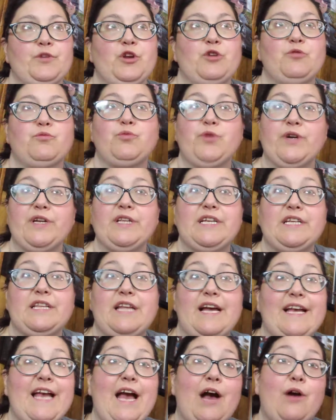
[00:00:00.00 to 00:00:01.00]
really
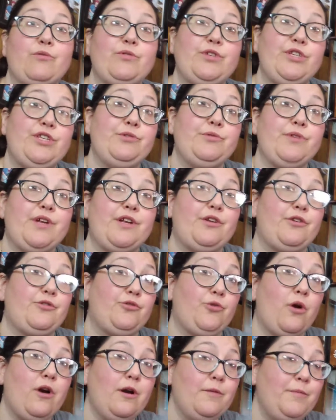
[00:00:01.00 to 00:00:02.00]
like how cute and
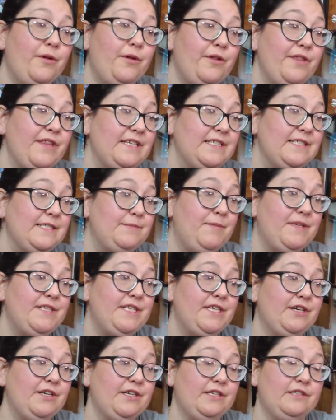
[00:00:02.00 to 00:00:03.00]
adorable these
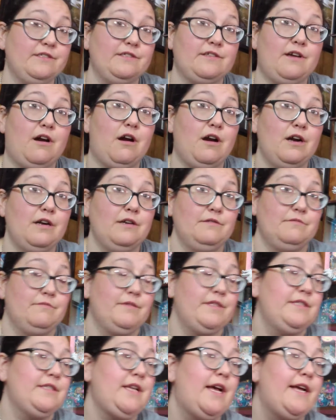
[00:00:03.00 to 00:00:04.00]
materials are,
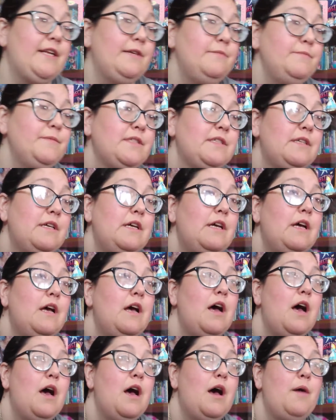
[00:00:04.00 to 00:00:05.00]
these items,
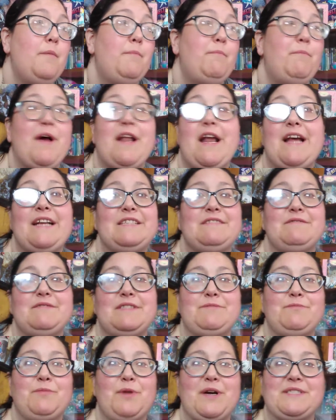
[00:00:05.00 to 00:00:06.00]
but I
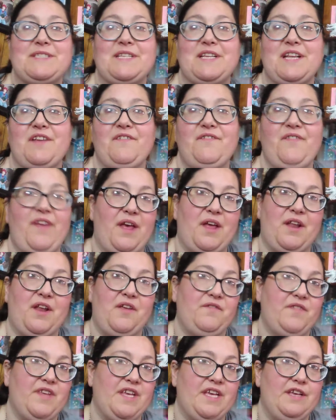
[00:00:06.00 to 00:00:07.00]
wasn't a fan
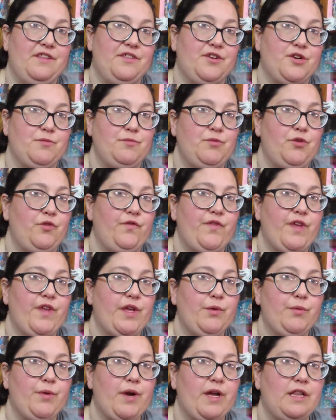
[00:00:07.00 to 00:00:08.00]
of either movie,
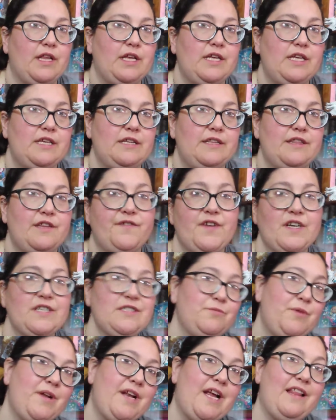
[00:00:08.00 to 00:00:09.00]
really. The
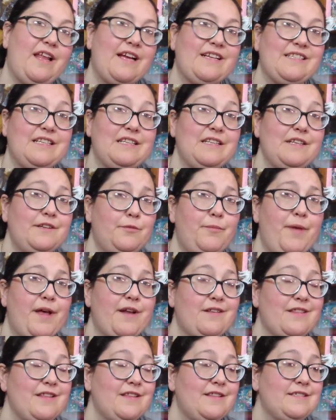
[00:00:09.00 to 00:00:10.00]
first one I liked a little
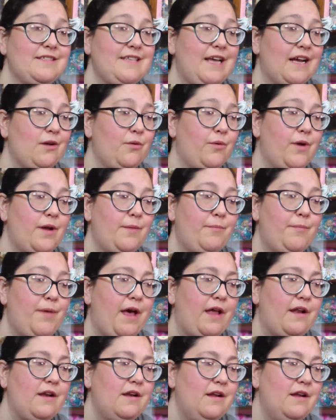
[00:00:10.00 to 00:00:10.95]
better than the second one, but